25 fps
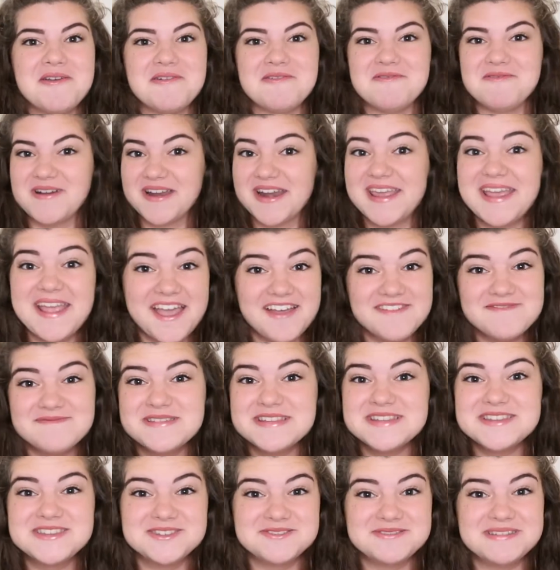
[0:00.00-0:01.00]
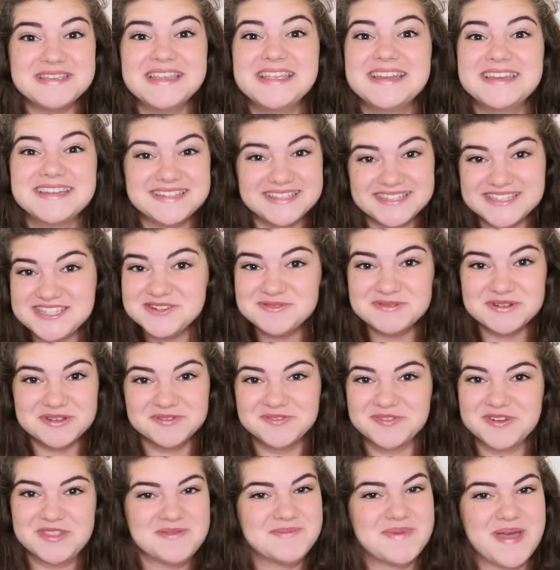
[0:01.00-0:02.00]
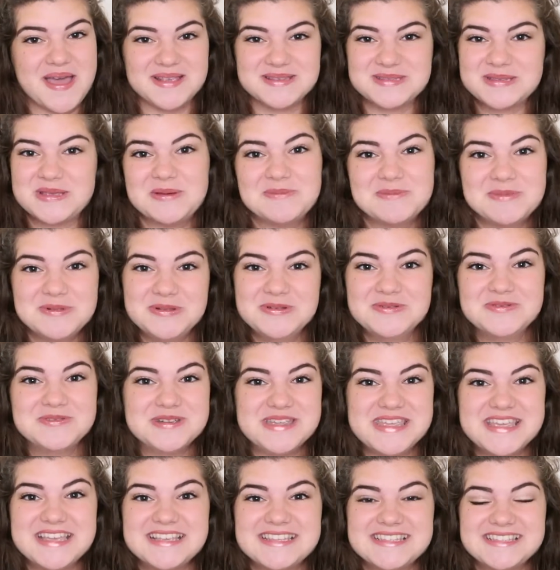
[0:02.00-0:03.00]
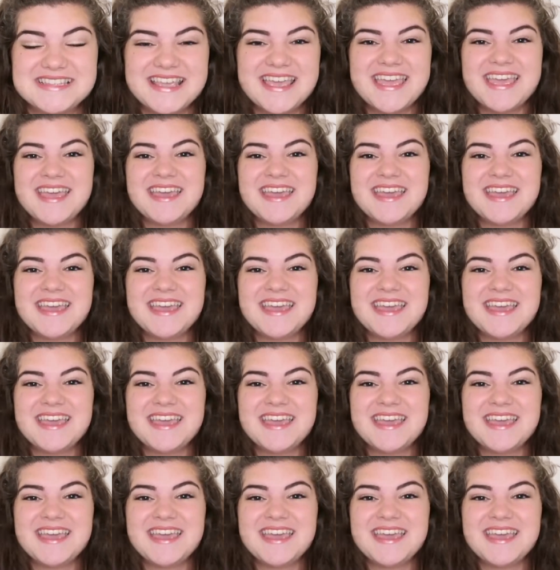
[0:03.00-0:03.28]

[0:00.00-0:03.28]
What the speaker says: what I have been doing in Disney World for the past couple of weeks.